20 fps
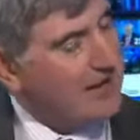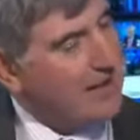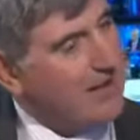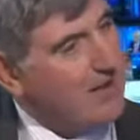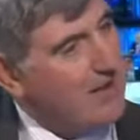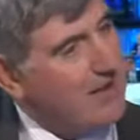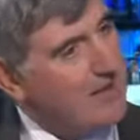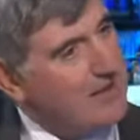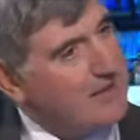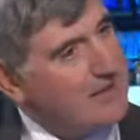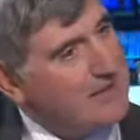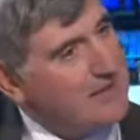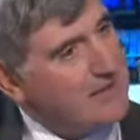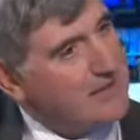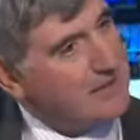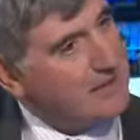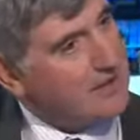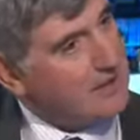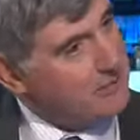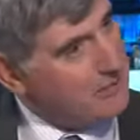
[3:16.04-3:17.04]
and
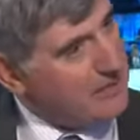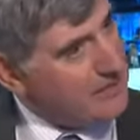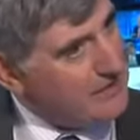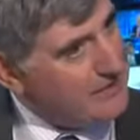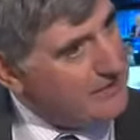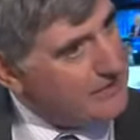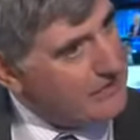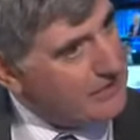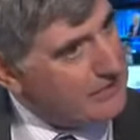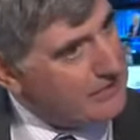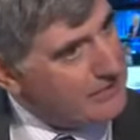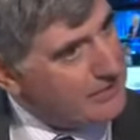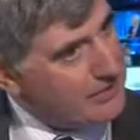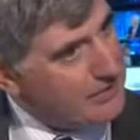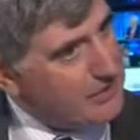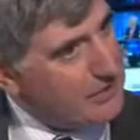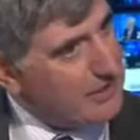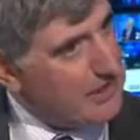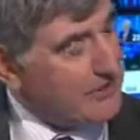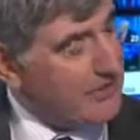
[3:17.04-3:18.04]
they don't make it as far as the
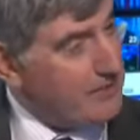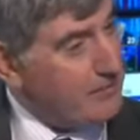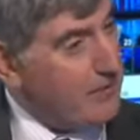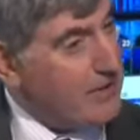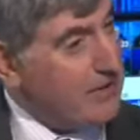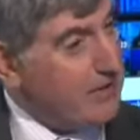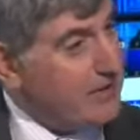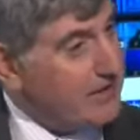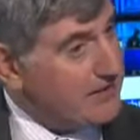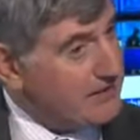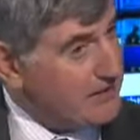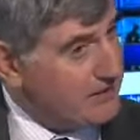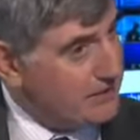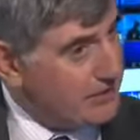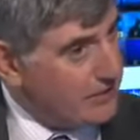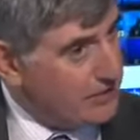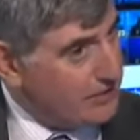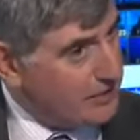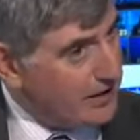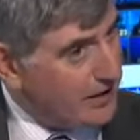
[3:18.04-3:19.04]
UK. If they make it to
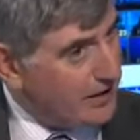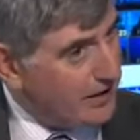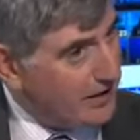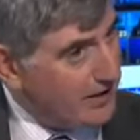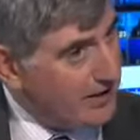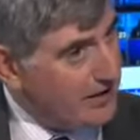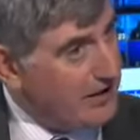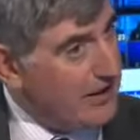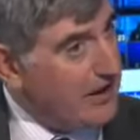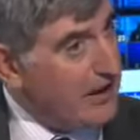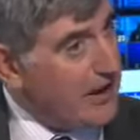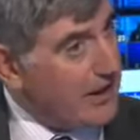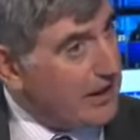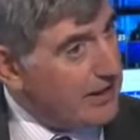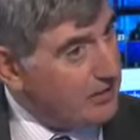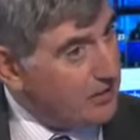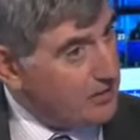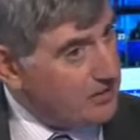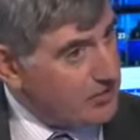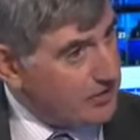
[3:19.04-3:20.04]
the UK
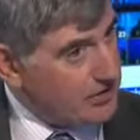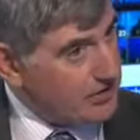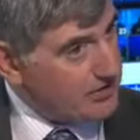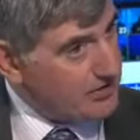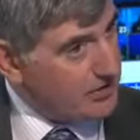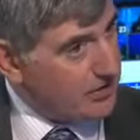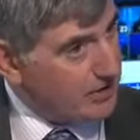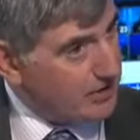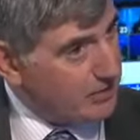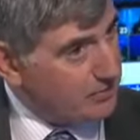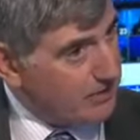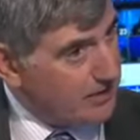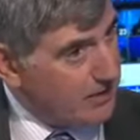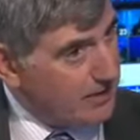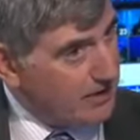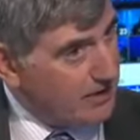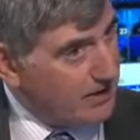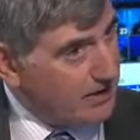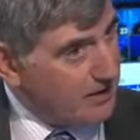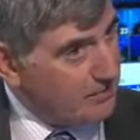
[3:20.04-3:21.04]
and lodge an asylum
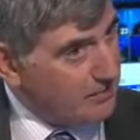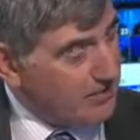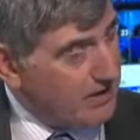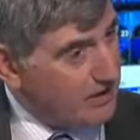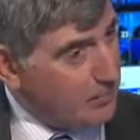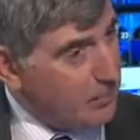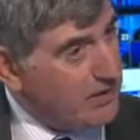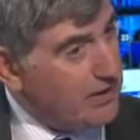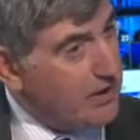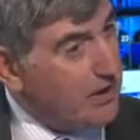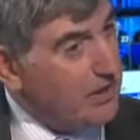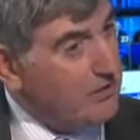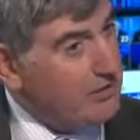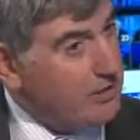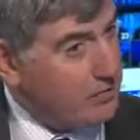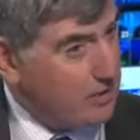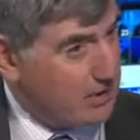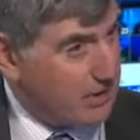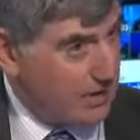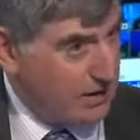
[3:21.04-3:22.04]
claim, then we are
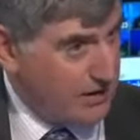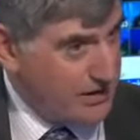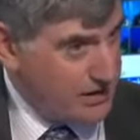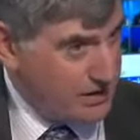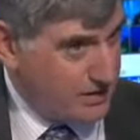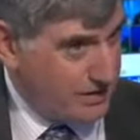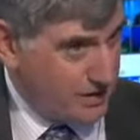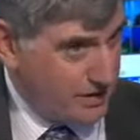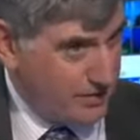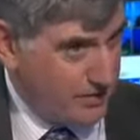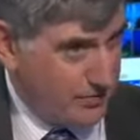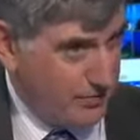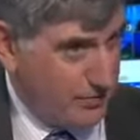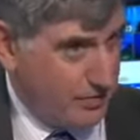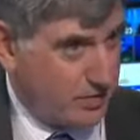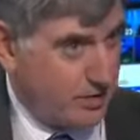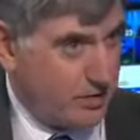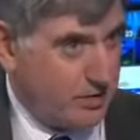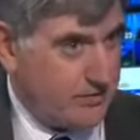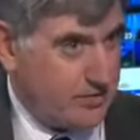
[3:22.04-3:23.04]
obliged to go through a
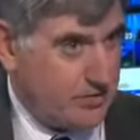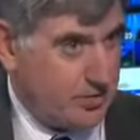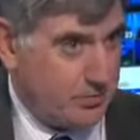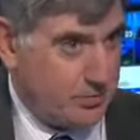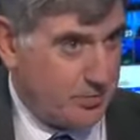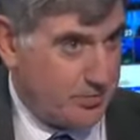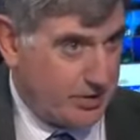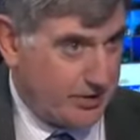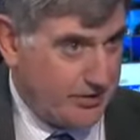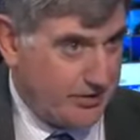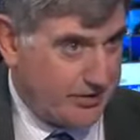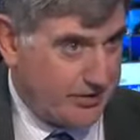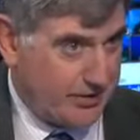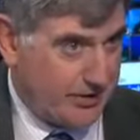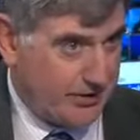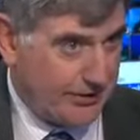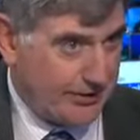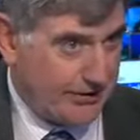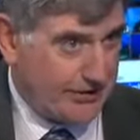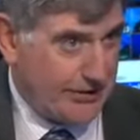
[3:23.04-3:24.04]
lot of due
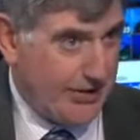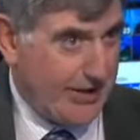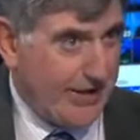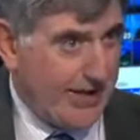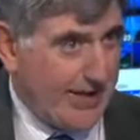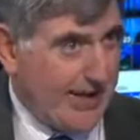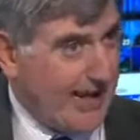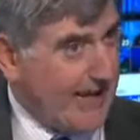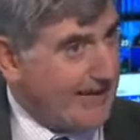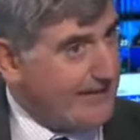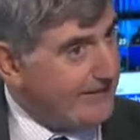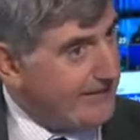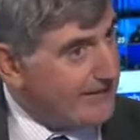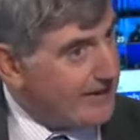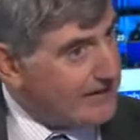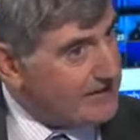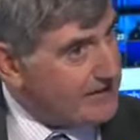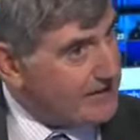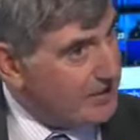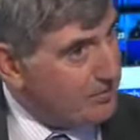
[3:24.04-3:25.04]
process. And in
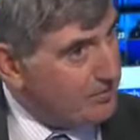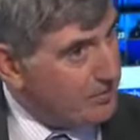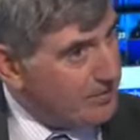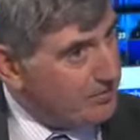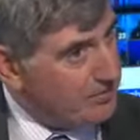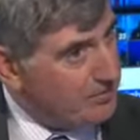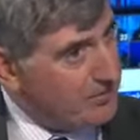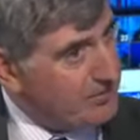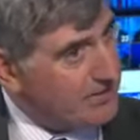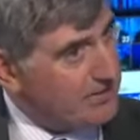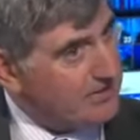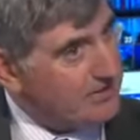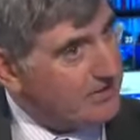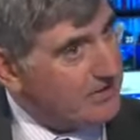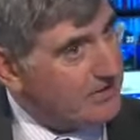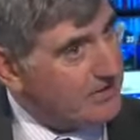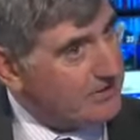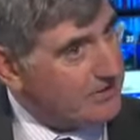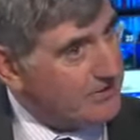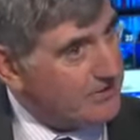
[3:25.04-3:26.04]
that time, people can
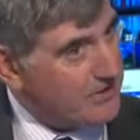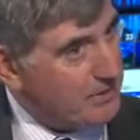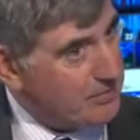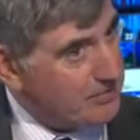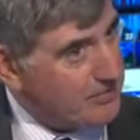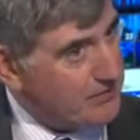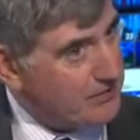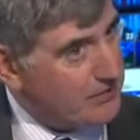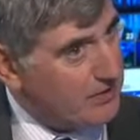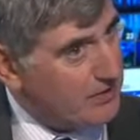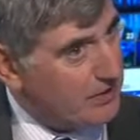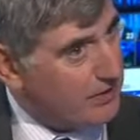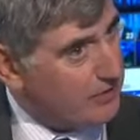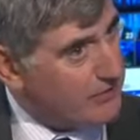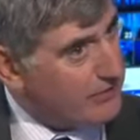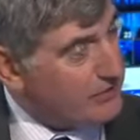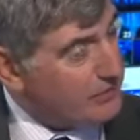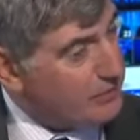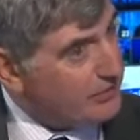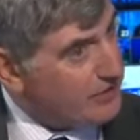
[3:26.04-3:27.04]
start to establish
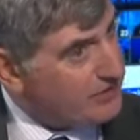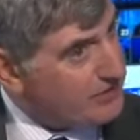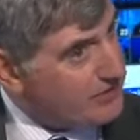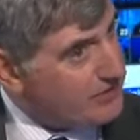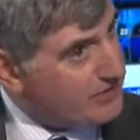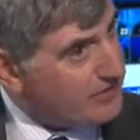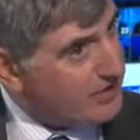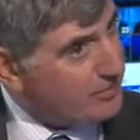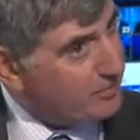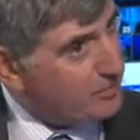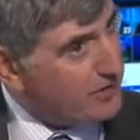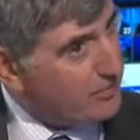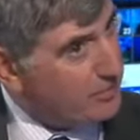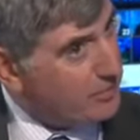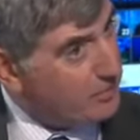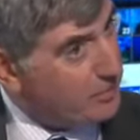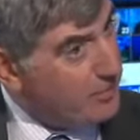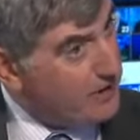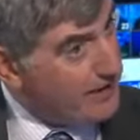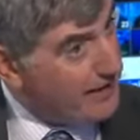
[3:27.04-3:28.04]
footholds. You can't just send
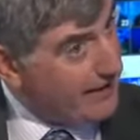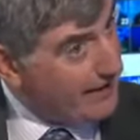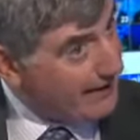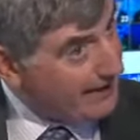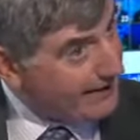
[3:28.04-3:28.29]
people back.